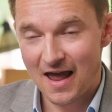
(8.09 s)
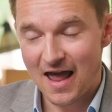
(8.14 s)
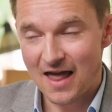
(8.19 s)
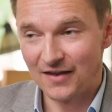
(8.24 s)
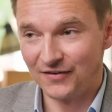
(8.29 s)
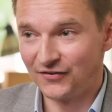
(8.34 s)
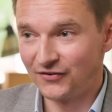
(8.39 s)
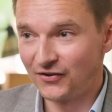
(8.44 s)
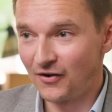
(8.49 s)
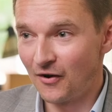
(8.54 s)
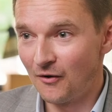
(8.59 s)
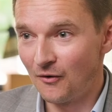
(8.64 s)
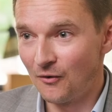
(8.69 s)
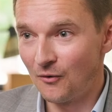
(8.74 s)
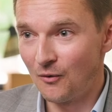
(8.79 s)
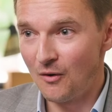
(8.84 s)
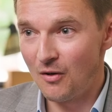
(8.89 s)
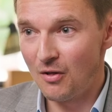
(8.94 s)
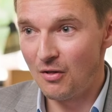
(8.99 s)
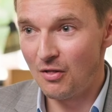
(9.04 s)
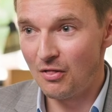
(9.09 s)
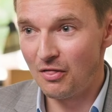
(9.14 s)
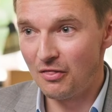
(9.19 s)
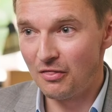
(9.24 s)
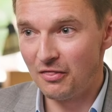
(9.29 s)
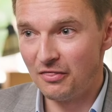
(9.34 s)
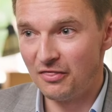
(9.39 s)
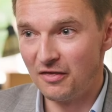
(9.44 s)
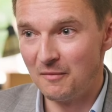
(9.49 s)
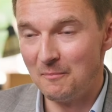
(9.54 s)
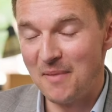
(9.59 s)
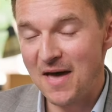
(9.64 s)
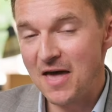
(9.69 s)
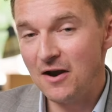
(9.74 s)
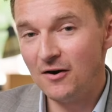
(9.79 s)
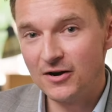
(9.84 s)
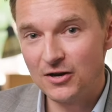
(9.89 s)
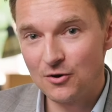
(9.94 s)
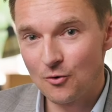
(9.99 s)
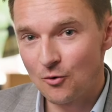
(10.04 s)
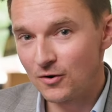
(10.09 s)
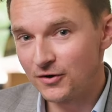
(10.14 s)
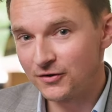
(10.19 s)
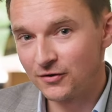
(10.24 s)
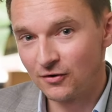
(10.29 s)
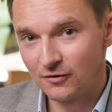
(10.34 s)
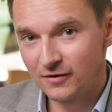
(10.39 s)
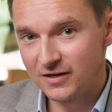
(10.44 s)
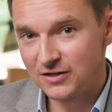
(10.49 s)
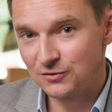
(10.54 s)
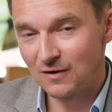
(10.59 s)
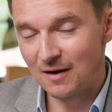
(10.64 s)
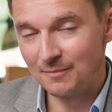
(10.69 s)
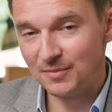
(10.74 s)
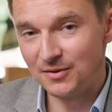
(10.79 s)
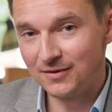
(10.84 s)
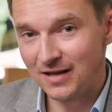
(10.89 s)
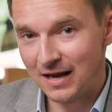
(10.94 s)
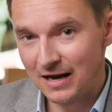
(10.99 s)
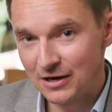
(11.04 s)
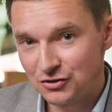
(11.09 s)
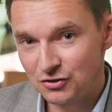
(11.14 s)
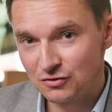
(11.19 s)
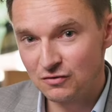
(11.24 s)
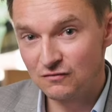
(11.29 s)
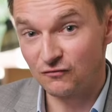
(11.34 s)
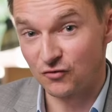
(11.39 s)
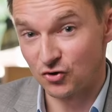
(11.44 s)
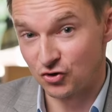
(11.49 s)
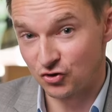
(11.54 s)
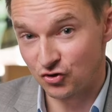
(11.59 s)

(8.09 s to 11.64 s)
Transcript: And so the better your attorney's reputation for